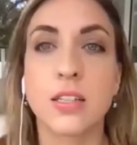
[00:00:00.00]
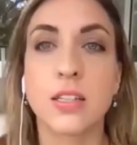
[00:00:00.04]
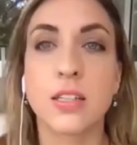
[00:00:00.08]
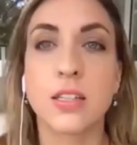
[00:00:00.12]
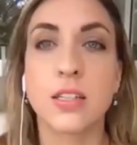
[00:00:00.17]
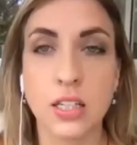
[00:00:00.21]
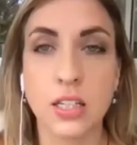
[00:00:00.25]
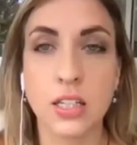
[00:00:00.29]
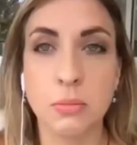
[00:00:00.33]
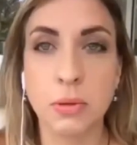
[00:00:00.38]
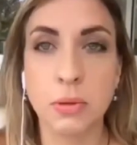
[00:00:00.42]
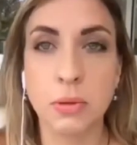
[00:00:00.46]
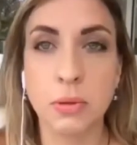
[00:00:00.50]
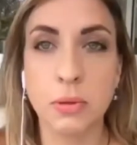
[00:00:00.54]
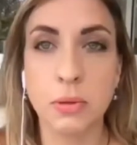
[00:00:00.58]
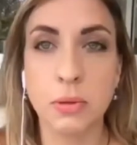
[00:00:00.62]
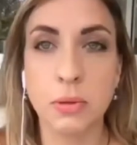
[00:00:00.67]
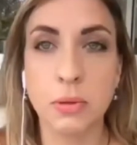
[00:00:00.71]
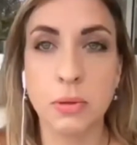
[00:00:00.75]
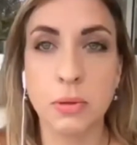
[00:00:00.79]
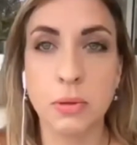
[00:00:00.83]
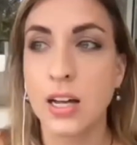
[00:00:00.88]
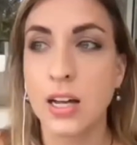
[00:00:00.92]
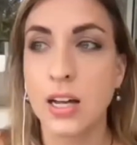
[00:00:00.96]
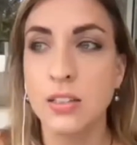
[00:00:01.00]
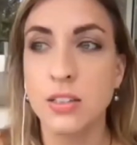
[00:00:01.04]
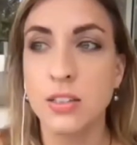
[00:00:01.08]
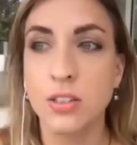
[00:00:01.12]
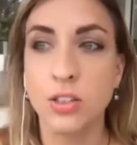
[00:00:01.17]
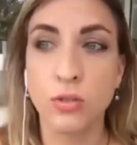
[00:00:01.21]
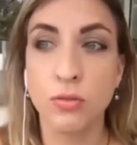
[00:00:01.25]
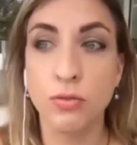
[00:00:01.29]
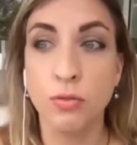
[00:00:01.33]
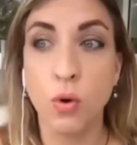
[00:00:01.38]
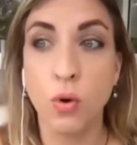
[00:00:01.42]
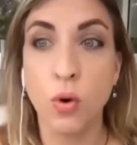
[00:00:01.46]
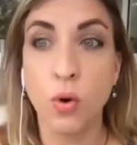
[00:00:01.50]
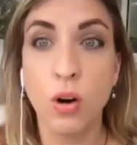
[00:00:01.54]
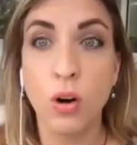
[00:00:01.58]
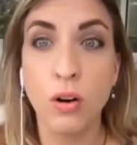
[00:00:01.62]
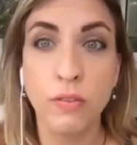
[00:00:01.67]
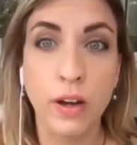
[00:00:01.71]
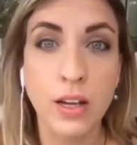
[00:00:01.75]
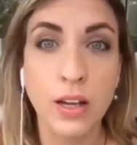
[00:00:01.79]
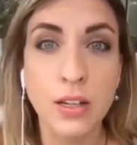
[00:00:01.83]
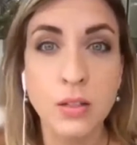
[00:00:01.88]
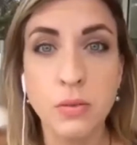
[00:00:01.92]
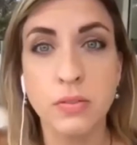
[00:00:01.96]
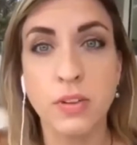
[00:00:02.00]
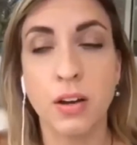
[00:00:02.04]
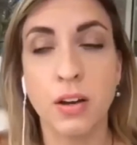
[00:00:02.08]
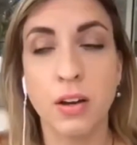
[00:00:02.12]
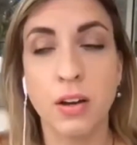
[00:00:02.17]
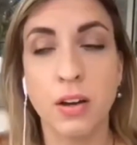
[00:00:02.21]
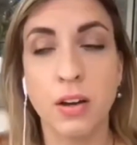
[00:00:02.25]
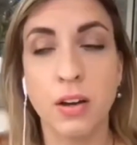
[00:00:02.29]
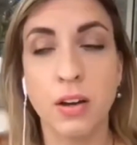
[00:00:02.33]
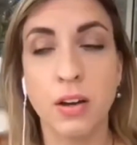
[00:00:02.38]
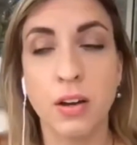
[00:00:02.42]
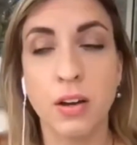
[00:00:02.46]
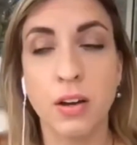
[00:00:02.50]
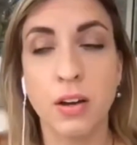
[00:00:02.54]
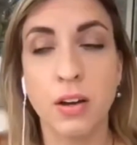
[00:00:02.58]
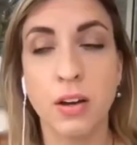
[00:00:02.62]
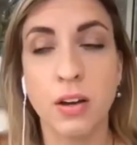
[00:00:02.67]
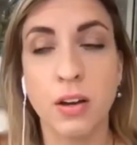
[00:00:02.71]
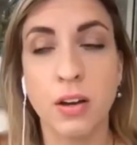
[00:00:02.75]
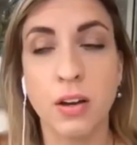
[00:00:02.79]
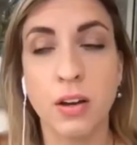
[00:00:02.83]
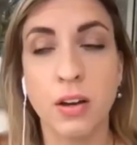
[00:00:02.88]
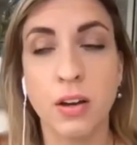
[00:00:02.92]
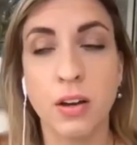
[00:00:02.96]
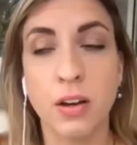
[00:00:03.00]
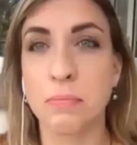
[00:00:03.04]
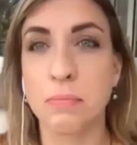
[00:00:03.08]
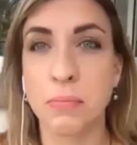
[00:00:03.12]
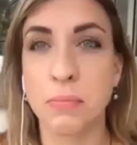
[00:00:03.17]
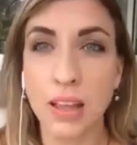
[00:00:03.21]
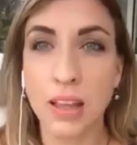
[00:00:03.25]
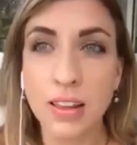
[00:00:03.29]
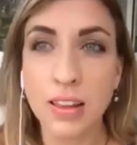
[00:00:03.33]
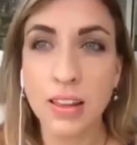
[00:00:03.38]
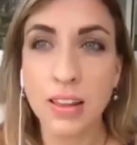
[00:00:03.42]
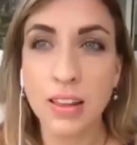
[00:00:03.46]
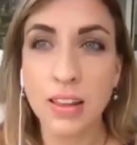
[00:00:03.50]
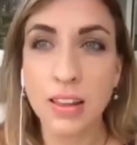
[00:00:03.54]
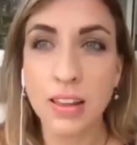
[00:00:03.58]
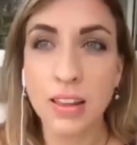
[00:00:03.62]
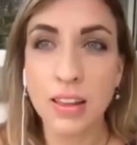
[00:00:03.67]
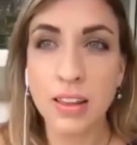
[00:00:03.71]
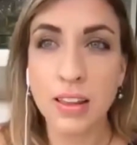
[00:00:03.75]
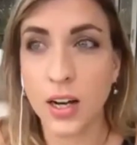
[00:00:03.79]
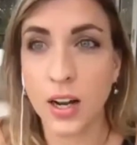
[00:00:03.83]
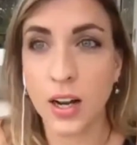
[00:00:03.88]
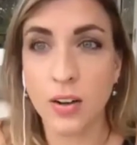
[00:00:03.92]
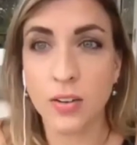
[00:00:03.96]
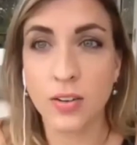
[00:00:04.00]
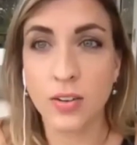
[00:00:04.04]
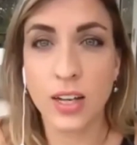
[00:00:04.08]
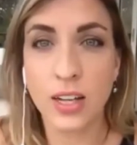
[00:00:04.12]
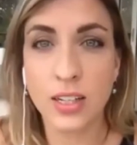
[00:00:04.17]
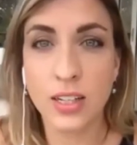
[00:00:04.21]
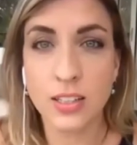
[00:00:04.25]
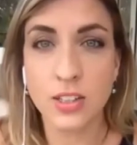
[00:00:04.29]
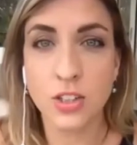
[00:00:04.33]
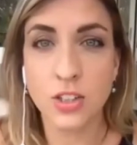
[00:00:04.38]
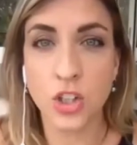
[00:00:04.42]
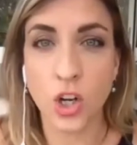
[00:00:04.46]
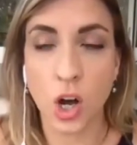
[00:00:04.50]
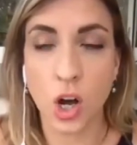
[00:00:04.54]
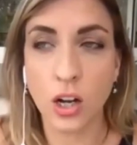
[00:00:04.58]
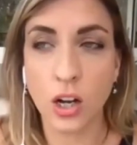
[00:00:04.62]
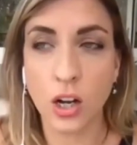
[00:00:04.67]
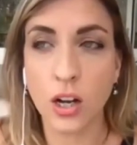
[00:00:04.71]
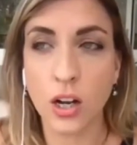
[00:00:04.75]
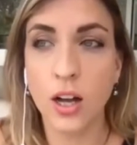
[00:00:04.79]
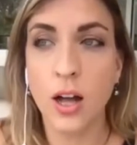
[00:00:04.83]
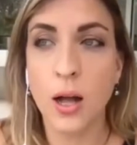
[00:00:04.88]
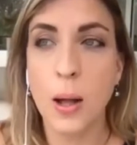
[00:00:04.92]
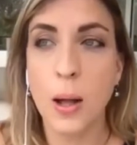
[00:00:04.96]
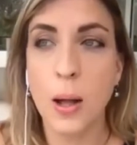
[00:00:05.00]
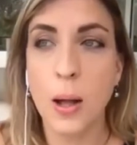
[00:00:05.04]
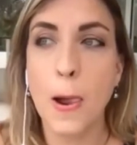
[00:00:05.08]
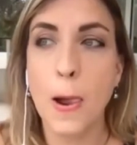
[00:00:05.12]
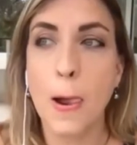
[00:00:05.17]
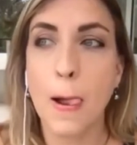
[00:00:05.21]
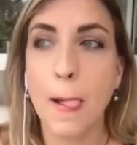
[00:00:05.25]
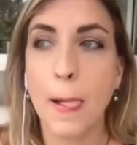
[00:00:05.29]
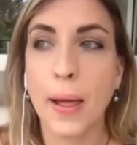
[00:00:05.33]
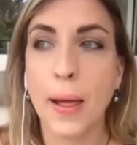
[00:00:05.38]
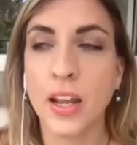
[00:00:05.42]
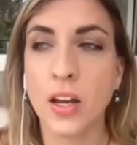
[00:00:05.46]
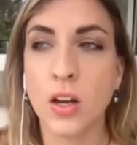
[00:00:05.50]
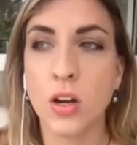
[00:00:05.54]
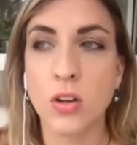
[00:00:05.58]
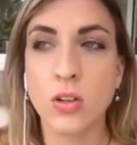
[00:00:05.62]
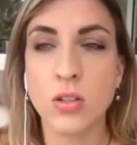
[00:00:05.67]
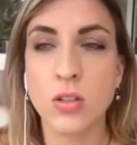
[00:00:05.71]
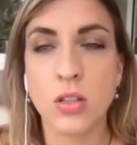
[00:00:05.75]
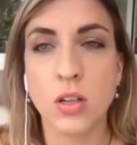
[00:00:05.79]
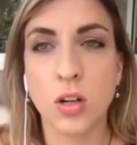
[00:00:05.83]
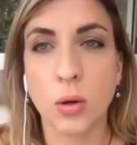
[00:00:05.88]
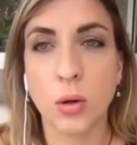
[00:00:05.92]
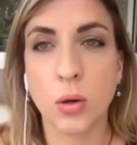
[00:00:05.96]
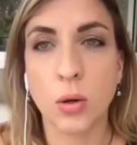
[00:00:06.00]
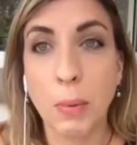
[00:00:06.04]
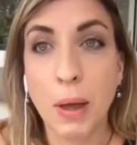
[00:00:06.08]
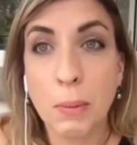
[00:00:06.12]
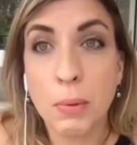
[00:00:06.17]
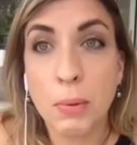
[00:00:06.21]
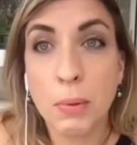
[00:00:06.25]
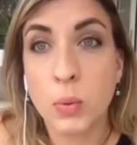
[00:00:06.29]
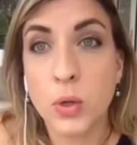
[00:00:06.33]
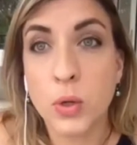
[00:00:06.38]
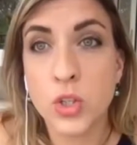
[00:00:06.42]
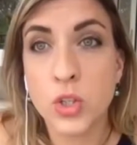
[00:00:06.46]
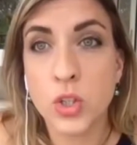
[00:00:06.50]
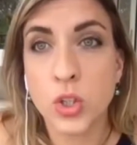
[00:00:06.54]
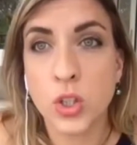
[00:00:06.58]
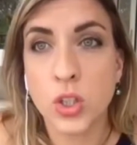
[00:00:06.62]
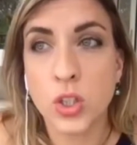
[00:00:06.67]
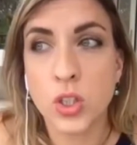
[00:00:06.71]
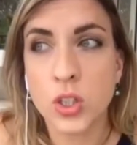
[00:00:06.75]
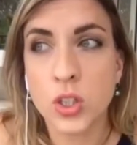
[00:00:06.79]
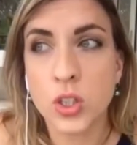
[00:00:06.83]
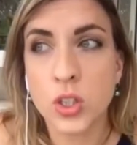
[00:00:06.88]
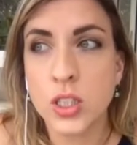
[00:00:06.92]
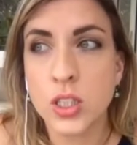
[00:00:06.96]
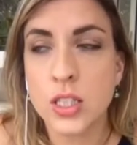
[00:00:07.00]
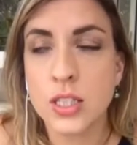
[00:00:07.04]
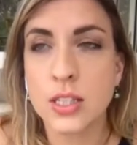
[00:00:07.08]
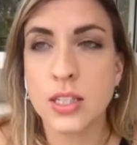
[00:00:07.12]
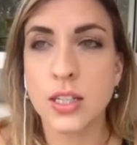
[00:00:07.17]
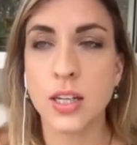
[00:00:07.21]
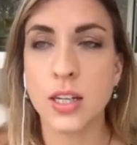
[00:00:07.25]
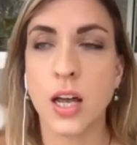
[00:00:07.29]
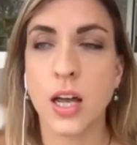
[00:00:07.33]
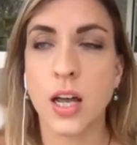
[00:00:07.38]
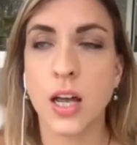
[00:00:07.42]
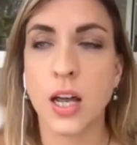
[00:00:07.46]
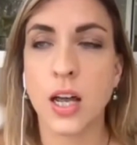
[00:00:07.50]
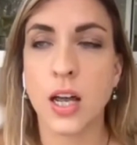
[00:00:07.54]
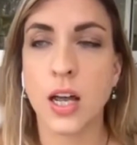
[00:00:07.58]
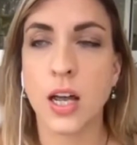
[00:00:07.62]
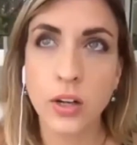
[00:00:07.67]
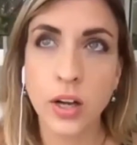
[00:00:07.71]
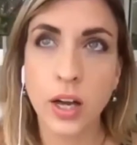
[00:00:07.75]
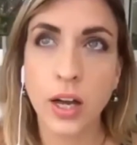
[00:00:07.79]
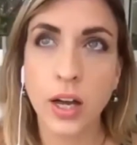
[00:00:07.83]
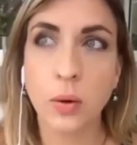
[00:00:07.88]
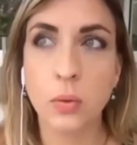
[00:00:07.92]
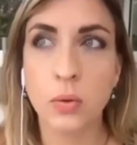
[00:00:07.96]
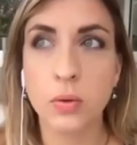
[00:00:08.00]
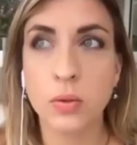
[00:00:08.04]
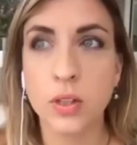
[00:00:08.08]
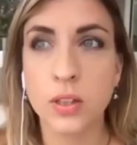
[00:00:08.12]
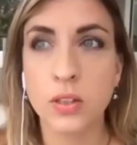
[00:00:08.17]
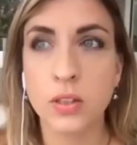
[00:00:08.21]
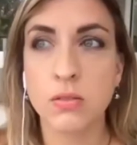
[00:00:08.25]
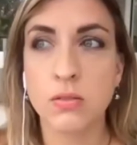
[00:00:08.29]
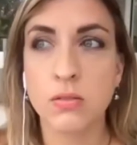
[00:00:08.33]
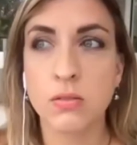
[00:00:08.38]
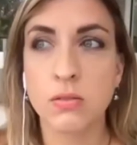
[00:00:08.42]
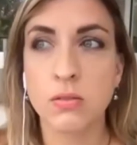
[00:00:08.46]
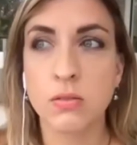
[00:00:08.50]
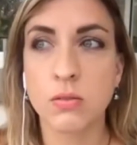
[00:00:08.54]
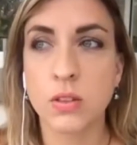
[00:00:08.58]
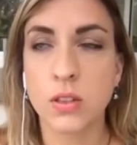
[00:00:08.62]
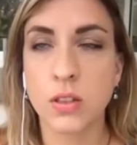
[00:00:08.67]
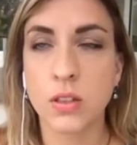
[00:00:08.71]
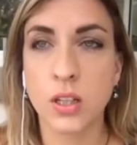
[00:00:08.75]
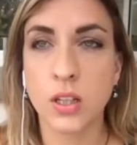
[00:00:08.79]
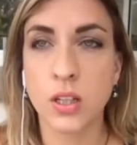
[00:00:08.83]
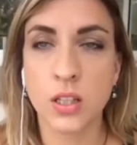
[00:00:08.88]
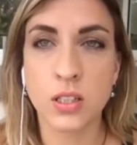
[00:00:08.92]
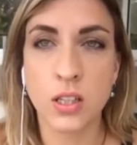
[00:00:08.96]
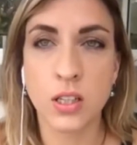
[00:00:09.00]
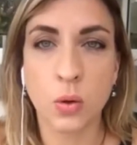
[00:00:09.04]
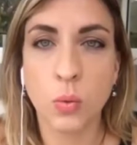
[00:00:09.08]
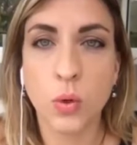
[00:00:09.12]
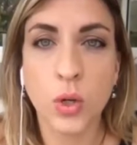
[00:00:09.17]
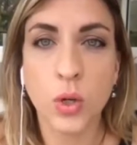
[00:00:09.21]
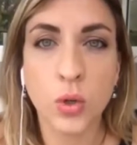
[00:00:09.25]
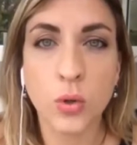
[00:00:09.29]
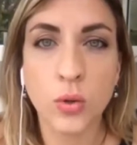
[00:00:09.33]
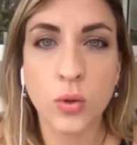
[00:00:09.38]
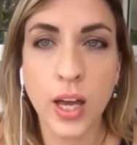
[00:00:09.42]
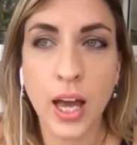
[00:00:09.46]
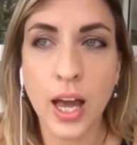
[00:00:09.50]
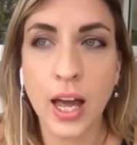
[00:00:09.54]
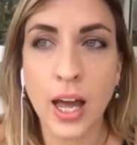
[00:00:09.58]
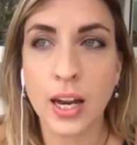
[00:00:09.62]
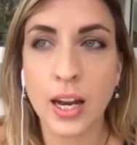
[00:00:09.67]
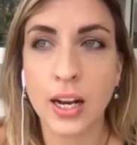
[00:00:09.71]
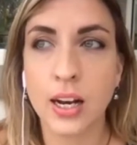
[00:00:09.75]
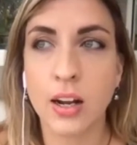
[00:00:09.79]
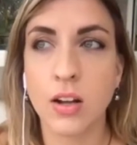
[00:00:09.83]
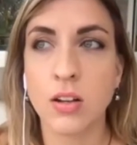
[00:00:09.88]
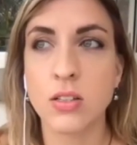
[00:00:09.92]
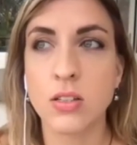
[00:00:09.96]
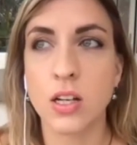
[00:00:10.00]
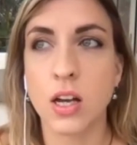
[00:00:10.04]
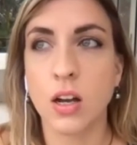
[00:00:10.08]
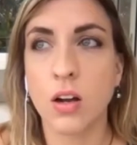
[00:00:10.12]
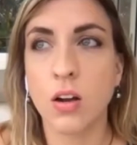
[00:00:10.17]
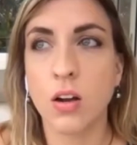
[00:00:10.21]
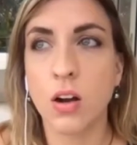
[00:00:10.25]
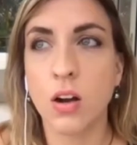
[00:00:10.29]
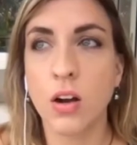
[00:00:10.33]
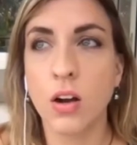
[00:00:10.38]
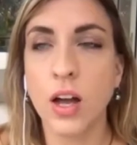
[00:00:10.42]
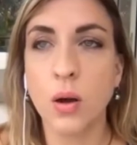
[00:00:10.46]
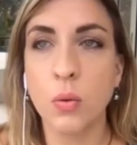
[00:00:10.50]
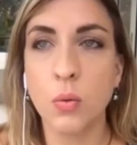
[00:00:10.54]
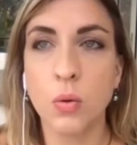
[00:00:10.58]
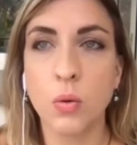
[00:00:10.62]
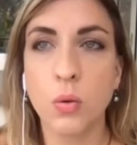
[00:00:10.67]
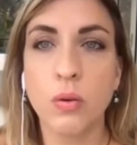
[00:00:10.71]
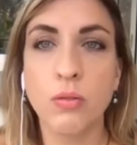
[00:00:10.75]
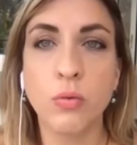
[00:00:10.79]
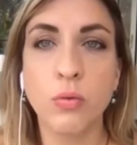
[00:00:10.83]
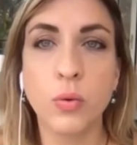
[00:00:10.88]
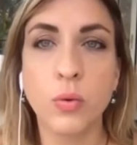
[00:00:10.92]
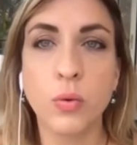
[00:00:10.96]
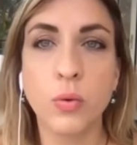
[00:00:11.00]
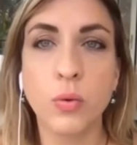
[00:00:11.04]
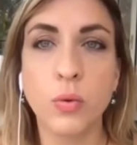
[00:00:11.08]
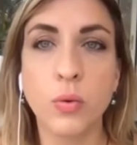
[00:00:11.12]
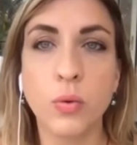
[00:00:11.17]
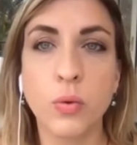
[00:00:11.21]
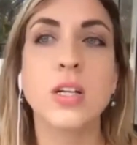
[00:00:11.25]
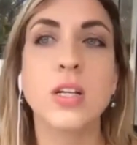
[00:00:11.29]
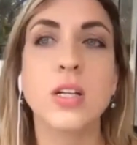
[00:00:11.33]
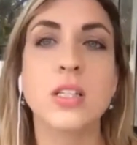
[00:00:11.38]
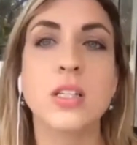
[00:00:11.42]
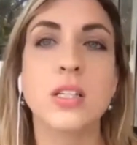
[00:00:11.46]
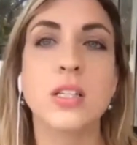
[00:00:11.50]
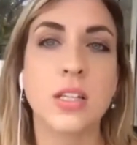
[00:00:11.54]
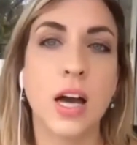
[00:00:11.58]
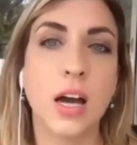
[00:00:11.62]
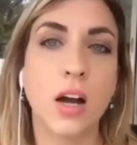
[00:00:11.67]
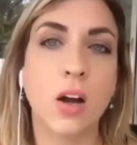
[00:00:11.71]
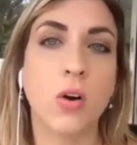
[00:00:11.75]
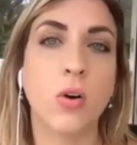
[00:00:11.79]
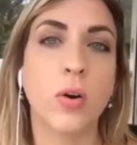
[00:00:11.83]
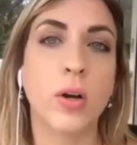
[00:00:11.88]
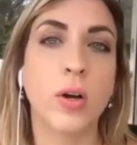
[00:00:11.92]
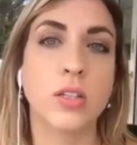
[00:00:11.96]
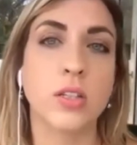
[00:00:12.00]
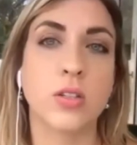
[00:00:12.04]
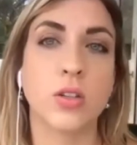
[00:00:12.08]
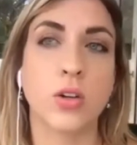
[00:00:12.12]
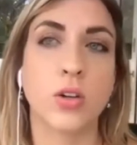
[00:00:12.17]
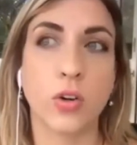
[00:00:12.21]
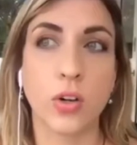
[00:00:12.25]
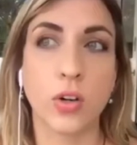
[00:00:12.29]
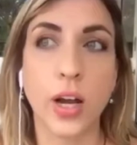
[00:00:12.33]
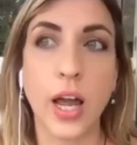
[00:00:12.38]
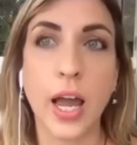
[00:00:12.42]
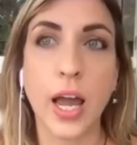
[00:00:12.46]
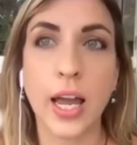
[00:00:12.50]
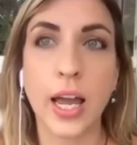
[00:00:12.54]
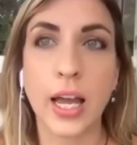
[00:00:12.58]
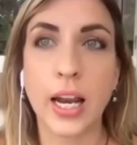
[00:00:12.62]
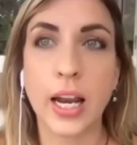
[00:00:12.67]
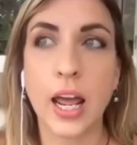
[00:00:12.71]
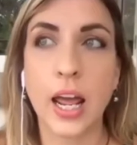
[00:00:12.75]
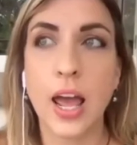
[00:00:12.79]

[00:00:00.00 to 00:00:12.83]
expensive class there's four of us we've got four plane tickets like and it's you know it's a chunk and he goes, you know, maybe we shouldn't do this. And I was like, okay, well, he's like, what do you get? And I was like, okay, well, if we go, what's that going to create?